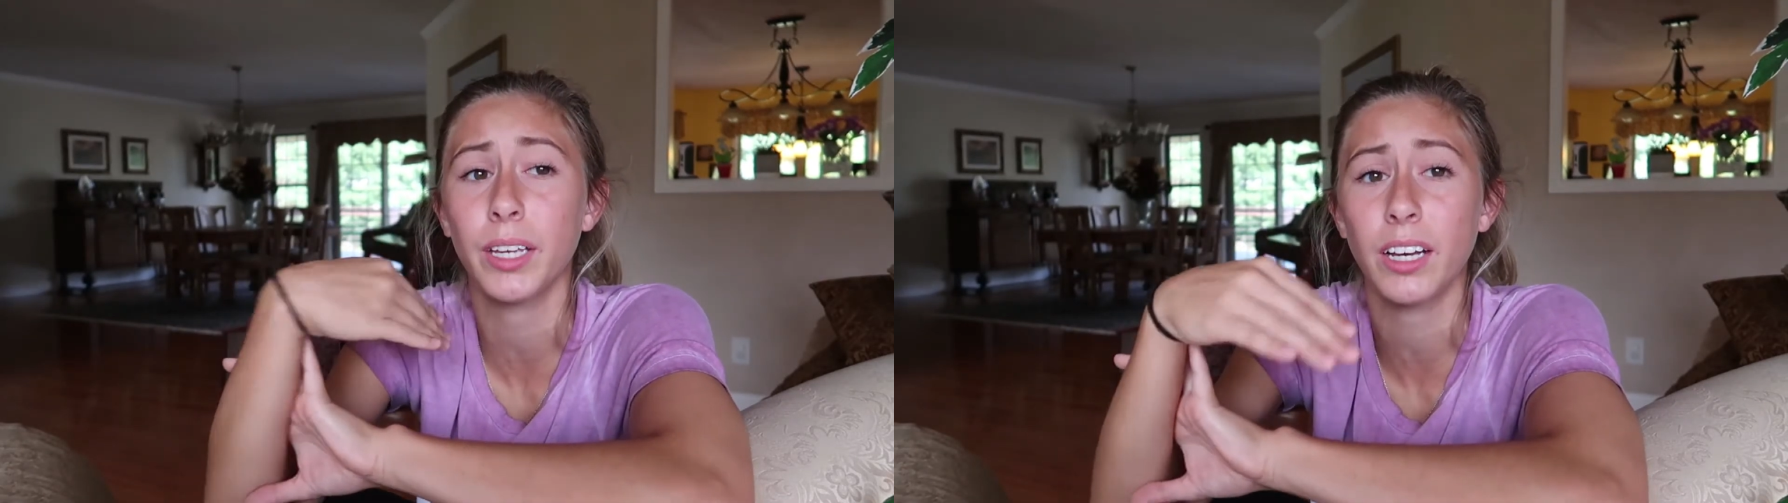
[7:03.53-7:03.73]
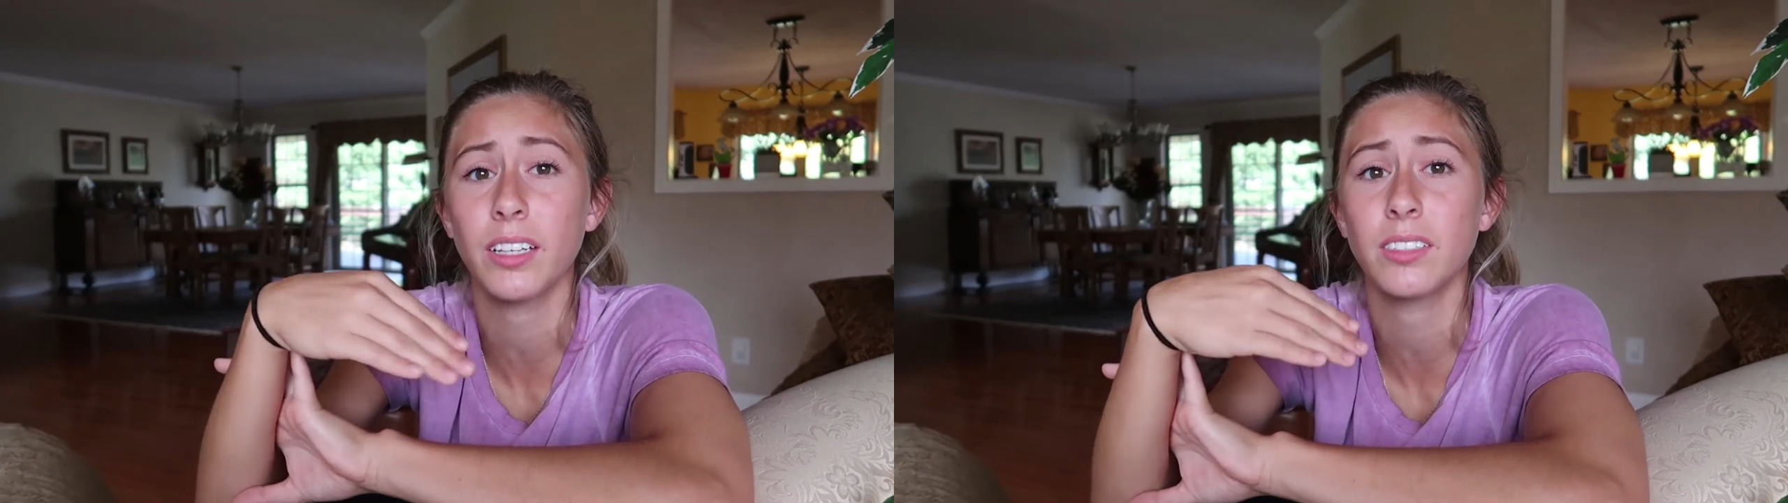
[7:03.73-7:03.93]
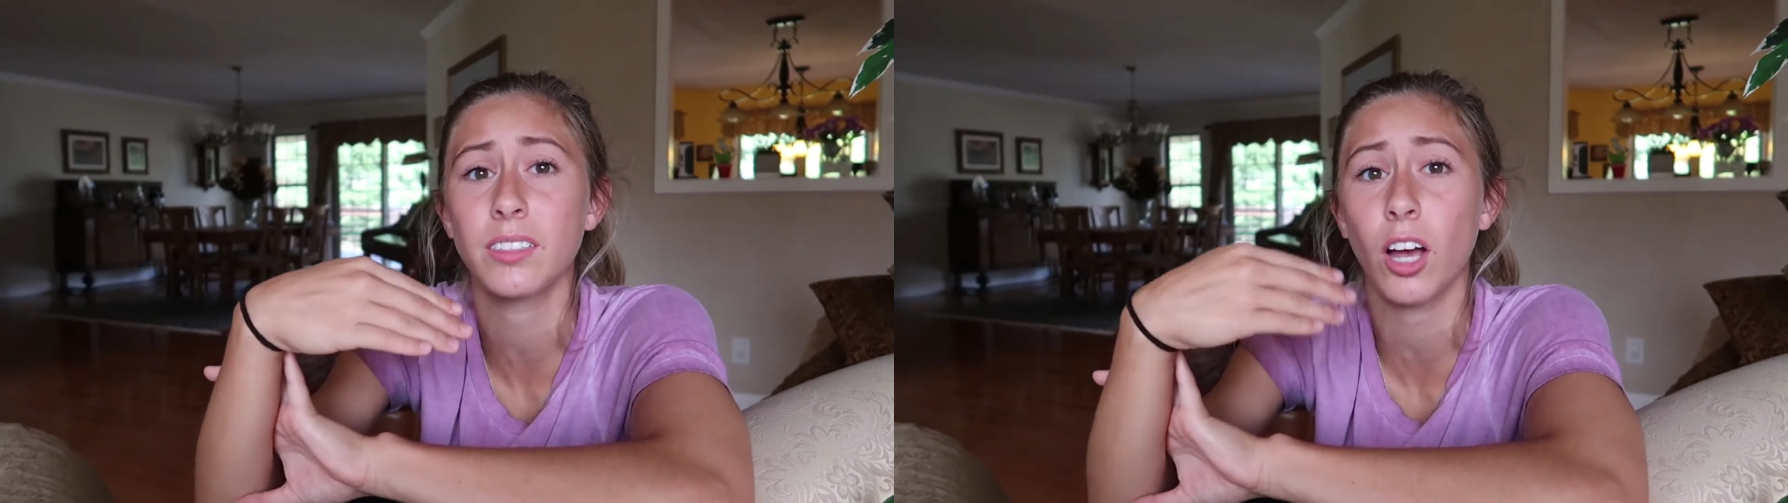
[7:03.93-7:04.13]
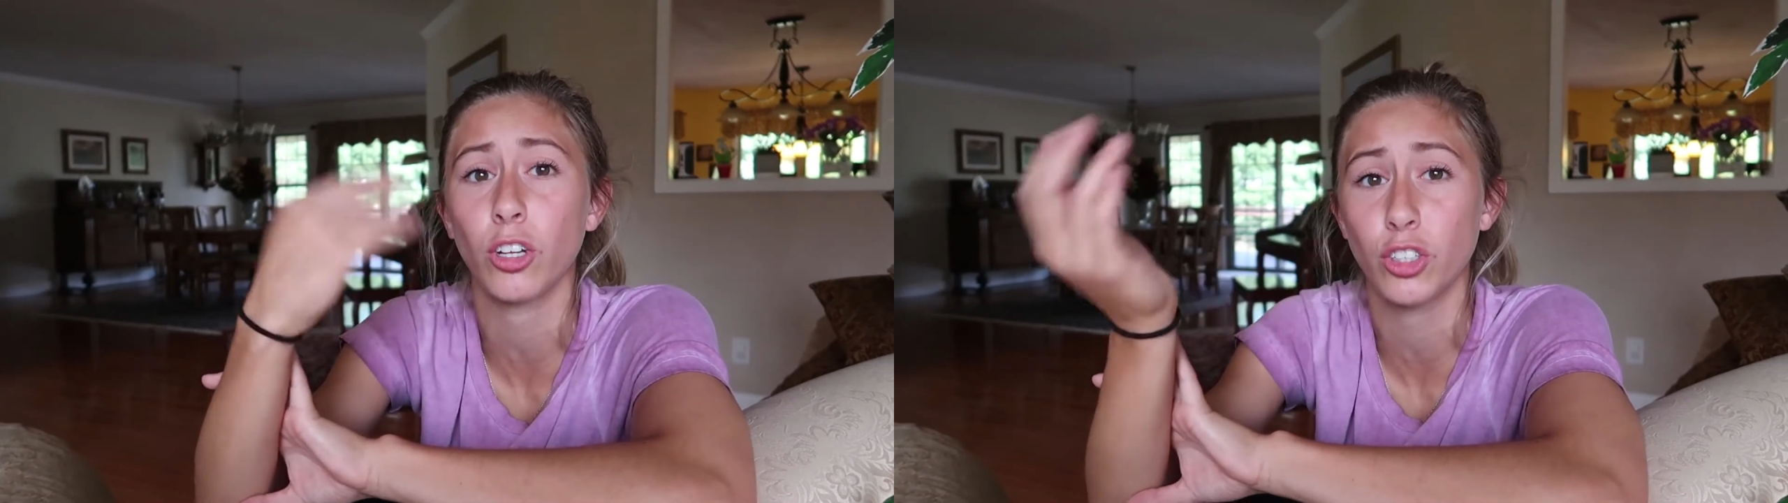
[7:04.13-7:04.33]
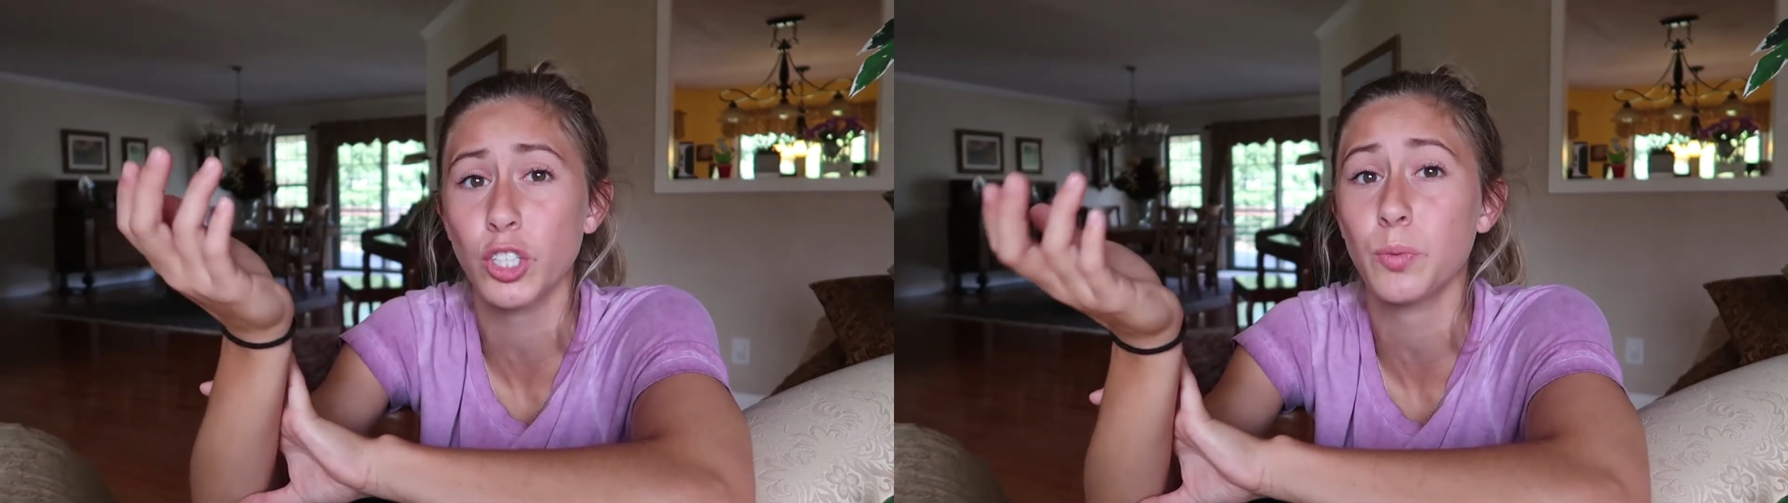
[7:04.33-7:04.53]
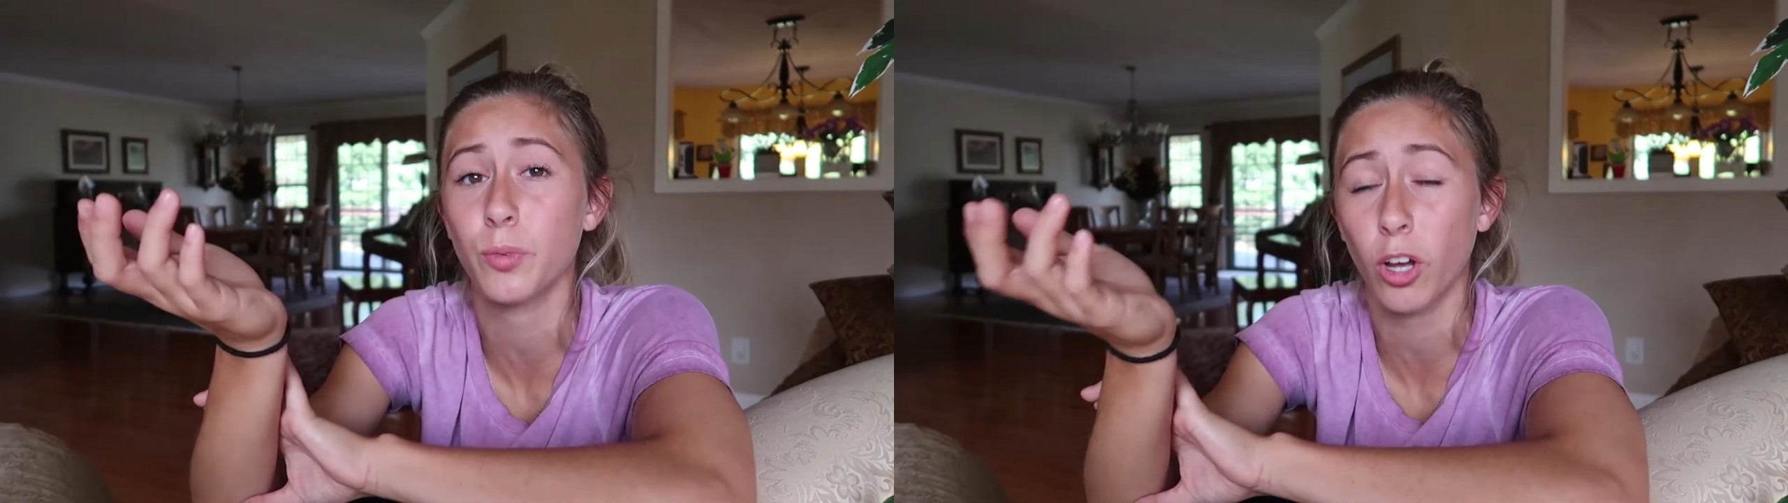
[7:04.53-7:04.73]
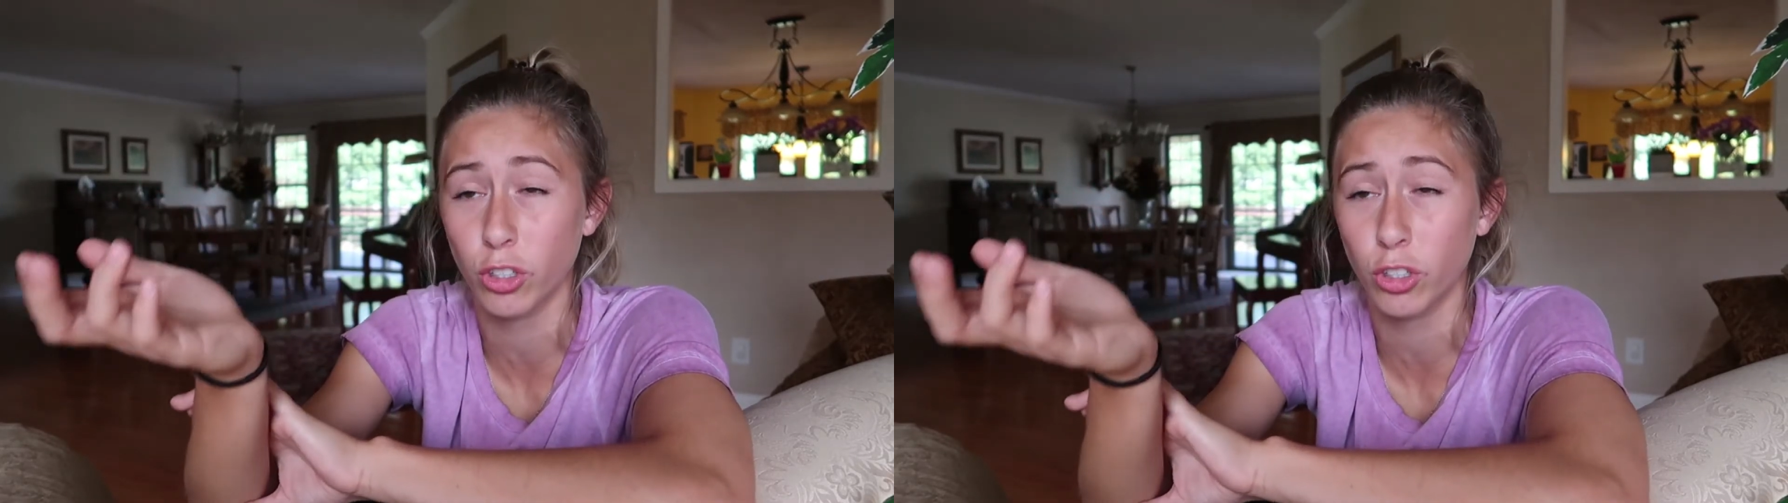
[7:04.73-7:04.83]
because I'll just